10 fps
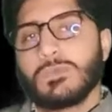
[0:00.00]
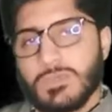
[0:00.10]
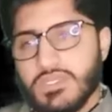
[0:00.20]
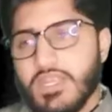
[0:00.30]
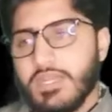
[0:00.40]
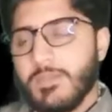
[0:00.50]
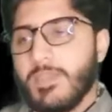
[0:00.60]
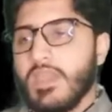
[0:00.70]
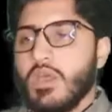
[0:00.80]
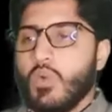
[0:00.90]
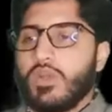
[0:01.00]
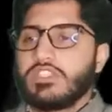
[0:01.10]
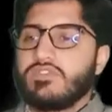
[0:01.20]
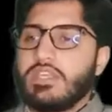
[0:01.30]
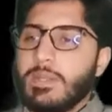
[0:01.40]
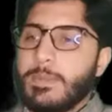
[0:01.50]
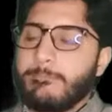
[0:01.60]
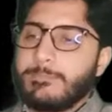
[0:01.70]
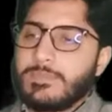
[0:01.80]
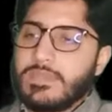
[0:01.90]
Right? What is v?
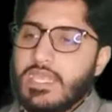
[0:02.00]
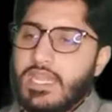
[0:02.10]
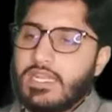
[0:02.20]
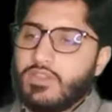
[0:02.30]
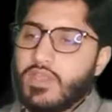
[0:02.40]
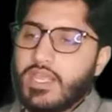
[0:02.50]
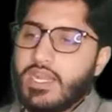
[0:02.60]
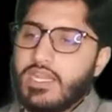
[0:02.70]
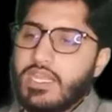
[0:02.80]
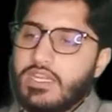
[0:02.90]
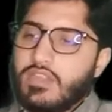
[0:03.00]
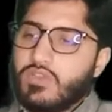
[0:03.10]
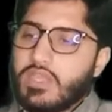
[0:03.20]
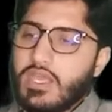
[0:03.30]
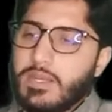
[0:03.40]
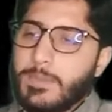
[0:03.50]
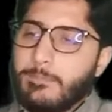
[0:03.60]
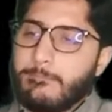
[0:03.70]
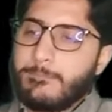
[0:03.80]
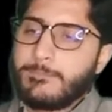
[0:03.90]
80. So I can write 80 square
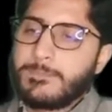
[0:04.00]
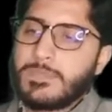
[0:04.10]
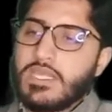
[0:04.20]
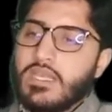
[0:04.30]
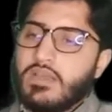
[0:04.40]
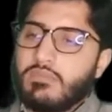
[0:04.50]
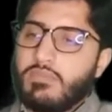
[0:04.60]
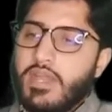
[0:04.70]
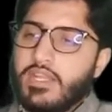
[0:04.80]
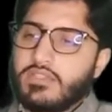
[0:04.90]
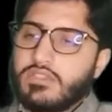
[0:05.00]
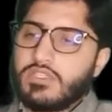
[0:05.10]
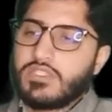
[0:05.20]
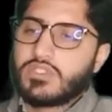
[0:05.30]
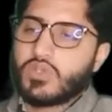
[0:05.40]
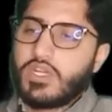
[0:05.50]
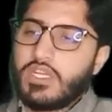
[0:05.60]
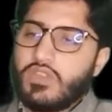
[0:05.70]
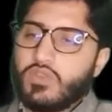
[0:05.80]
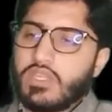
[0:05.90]
minus it is
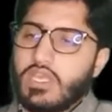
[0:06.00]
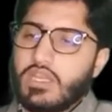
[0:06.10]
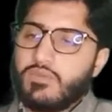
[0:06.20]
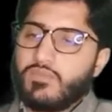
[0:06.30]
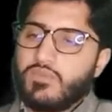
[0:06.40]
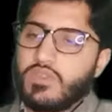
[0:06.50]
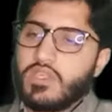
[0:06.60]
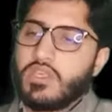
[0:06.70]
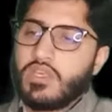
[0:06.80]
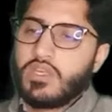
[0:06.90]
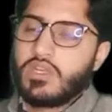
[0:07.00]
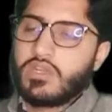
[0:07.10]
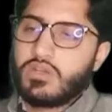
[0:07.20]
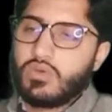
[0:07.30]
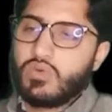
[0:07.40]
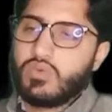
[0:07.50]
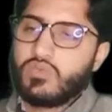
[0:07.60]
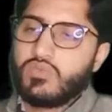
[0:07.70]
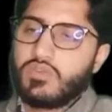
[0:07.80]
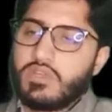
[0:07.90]
20 square to
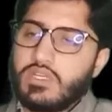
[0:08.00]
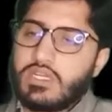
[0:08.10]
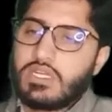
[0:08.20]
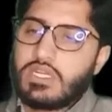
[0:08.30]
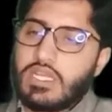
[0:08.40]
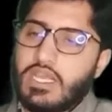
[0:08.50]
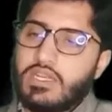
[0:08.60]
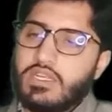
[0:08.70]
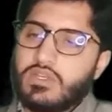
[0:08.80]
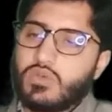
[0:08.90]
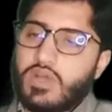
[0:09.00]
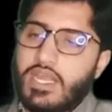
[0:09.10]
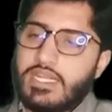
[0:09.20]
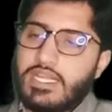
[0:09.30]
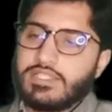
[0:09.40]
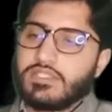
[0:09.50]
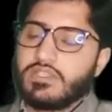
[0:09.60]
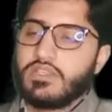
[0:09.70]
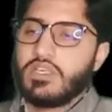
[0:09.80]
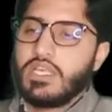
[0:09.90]
10 into height h.
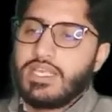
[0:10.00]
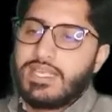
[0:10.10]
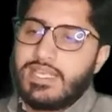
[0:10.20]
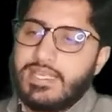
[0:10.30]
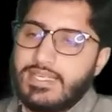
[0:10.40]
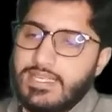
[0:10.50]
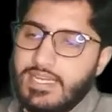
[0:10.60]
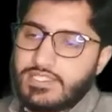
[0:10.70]
It is